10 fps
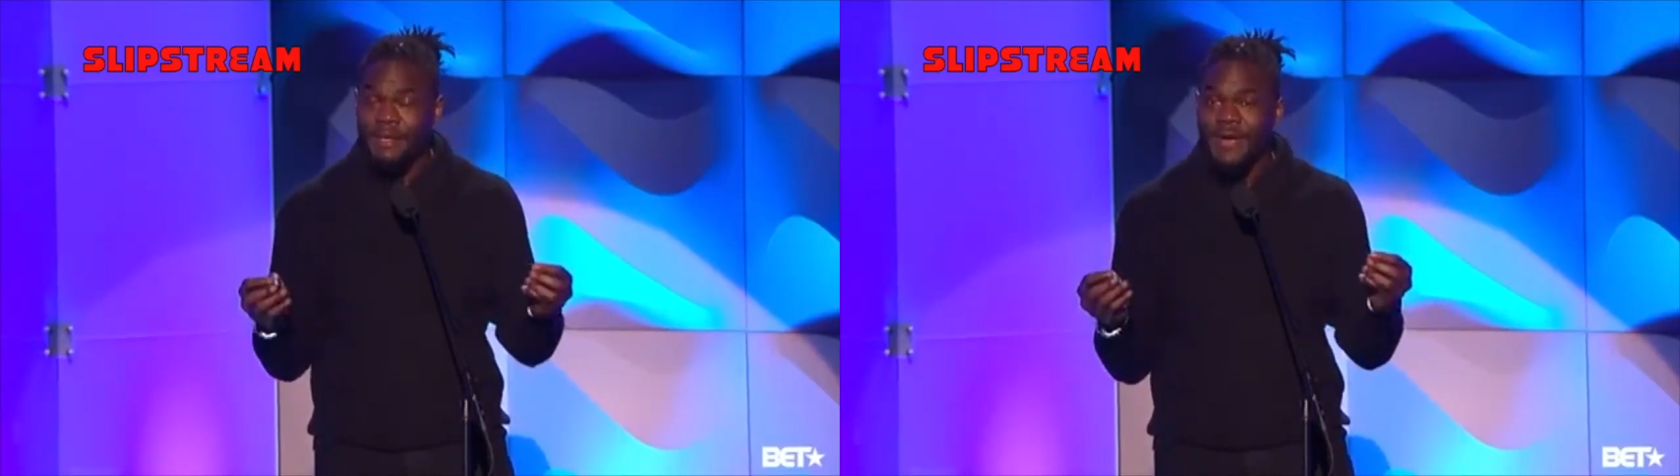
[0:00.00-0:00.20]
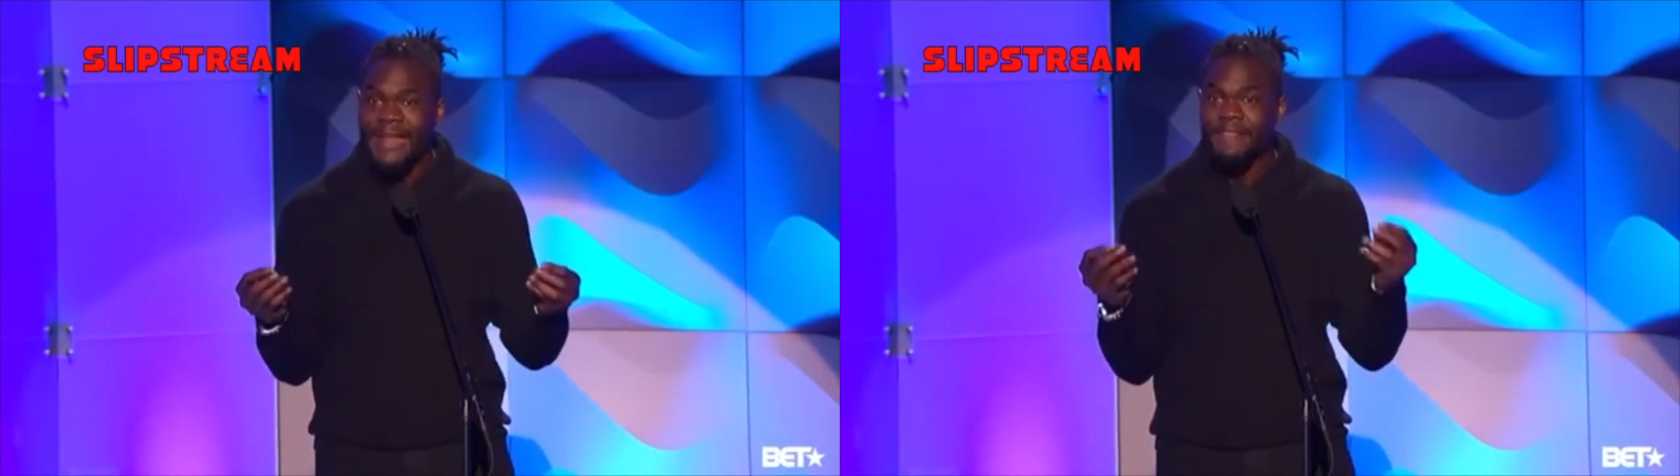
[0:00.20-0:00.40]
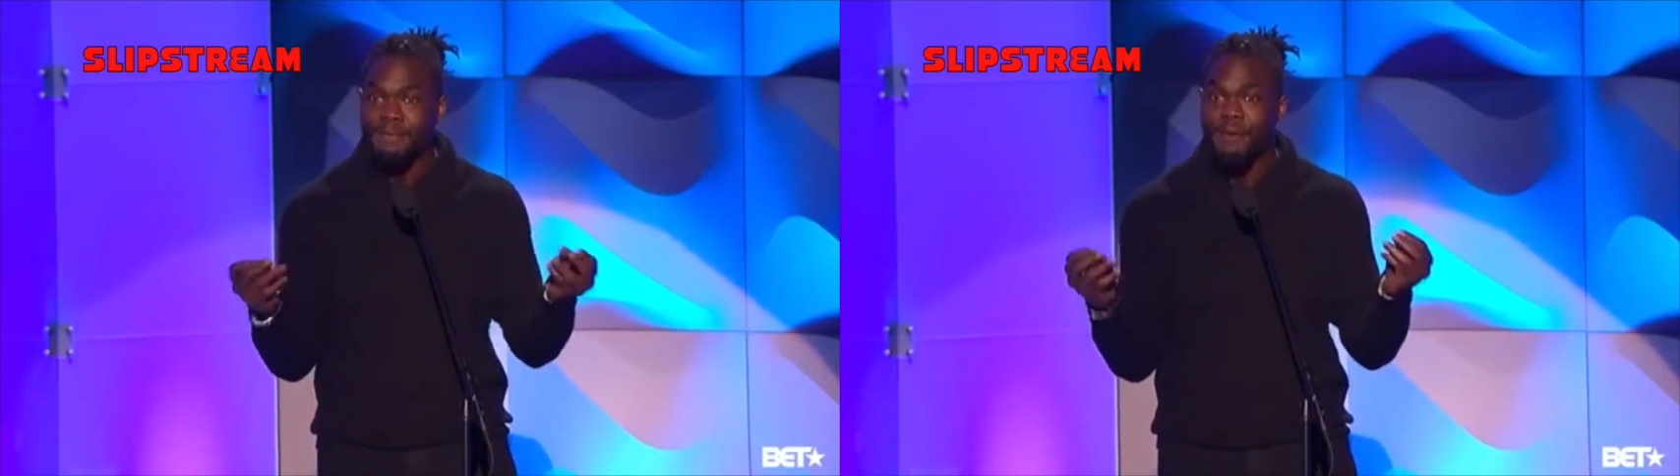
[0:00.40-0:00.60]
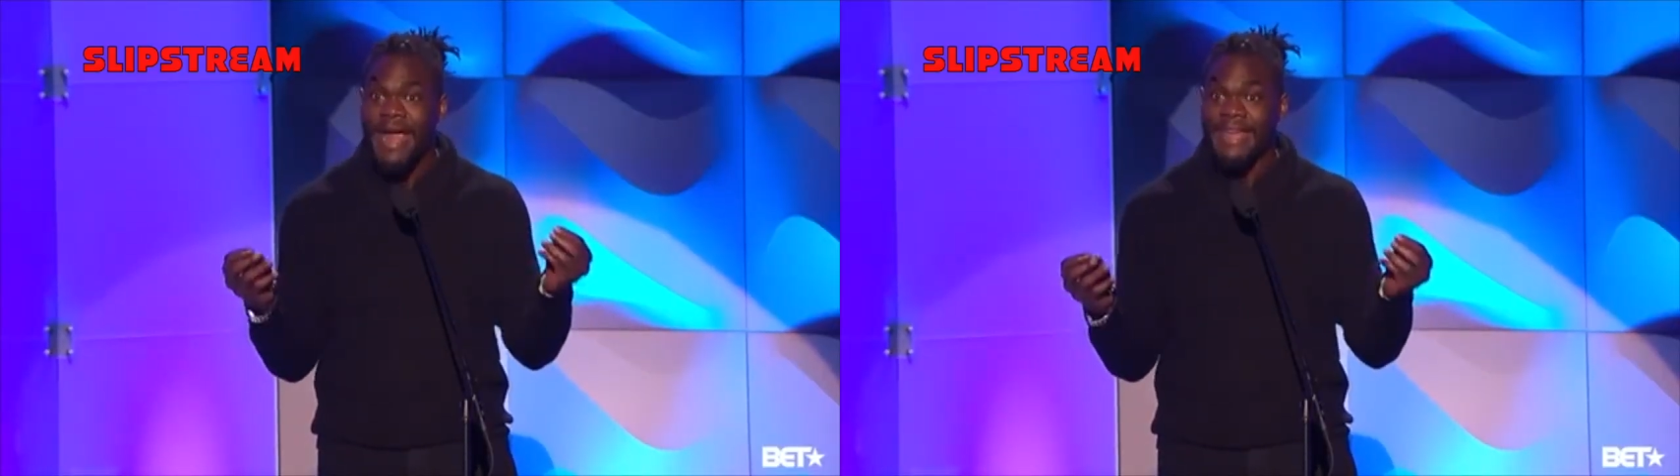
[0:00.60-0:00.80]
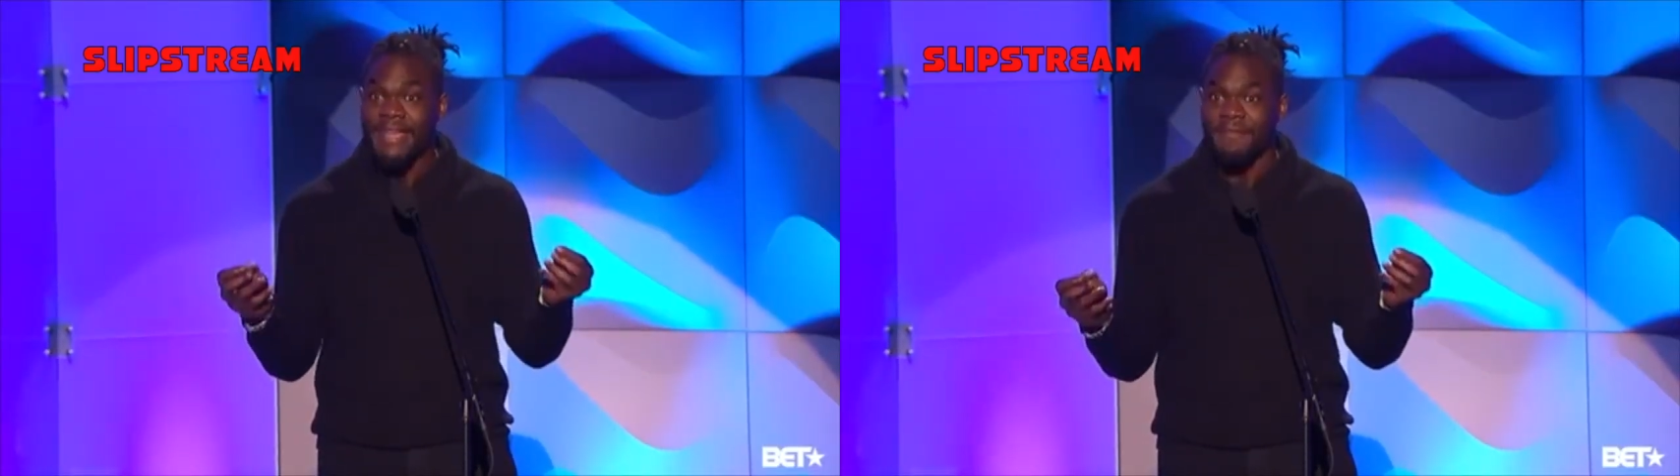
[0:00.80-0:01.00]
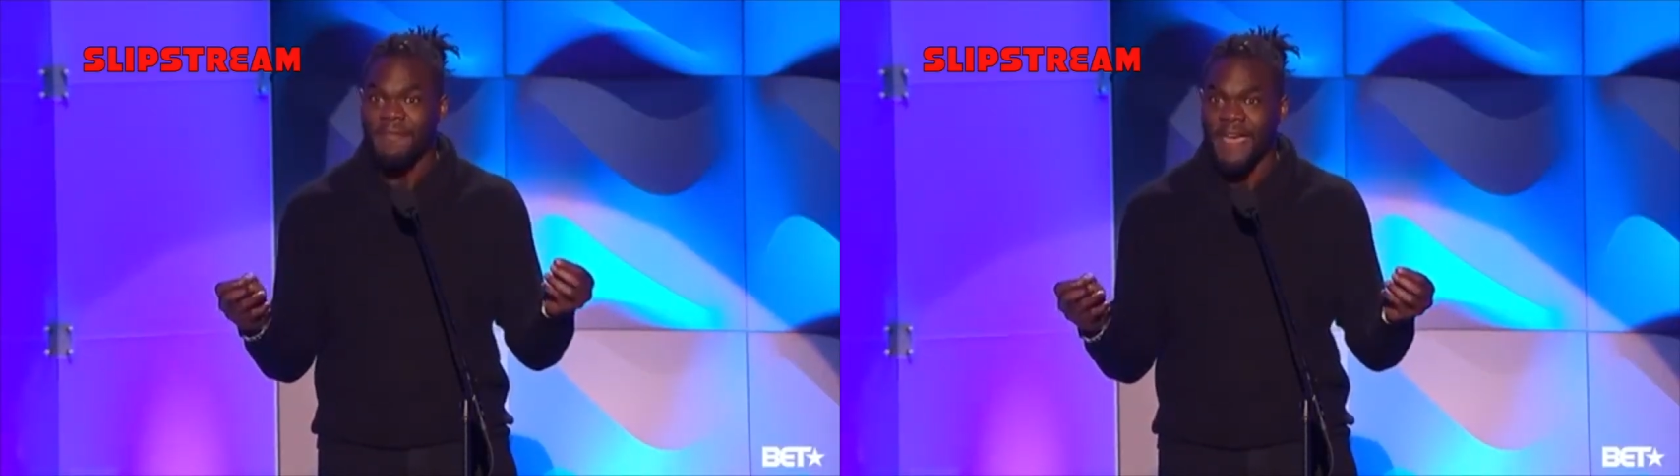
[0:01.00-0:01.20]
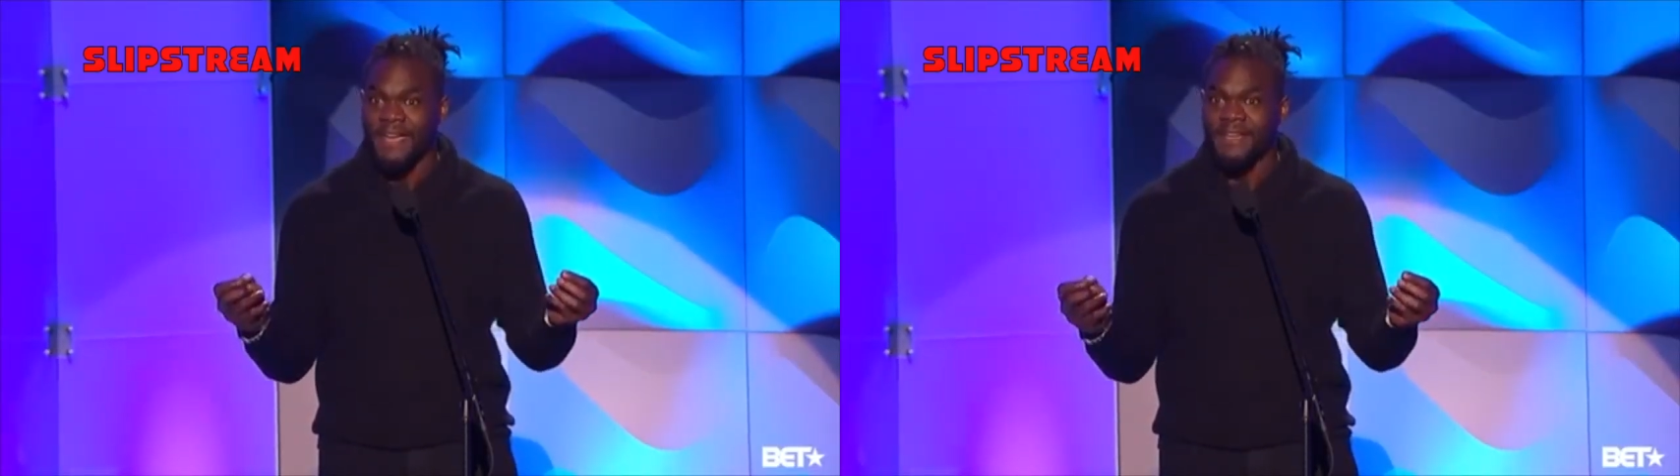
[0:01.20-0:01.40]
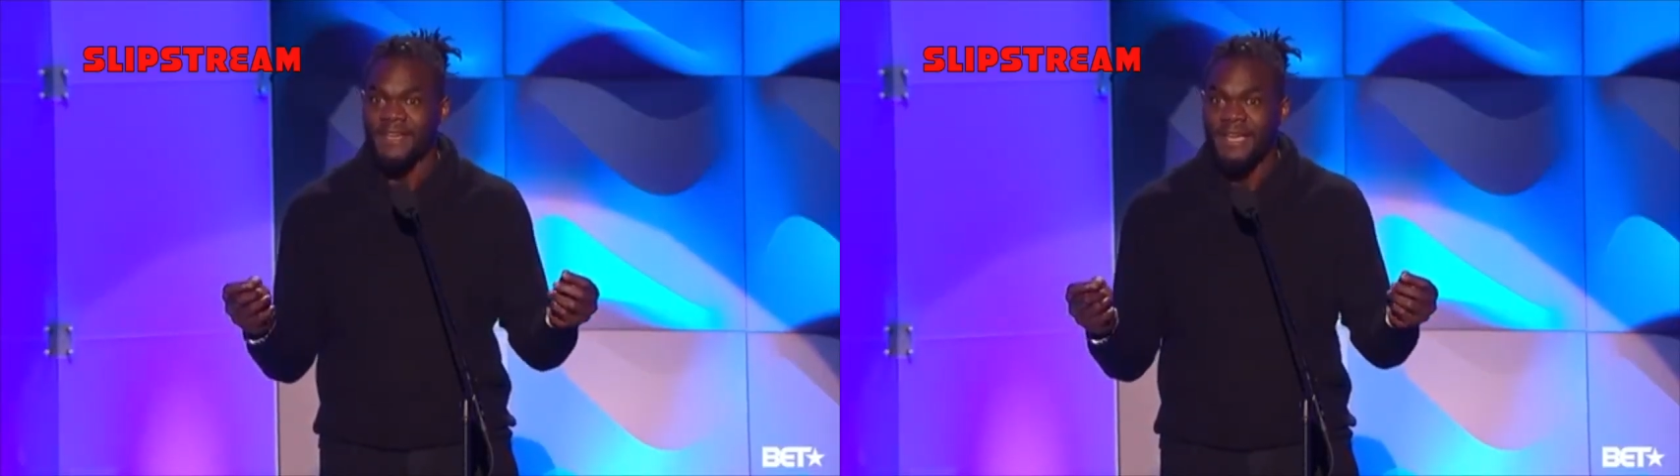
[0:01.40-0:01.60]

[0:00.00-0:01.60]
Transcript: you got the Brady effect.